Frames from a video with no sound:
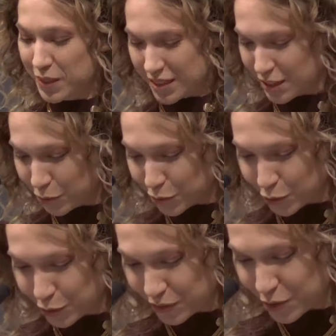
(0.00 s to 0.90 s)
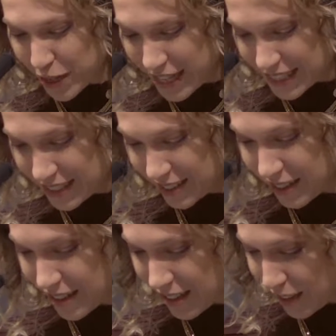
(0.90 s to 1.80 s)
but for the rest
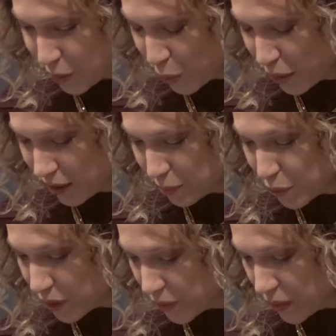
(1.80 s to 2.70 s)
I will briefly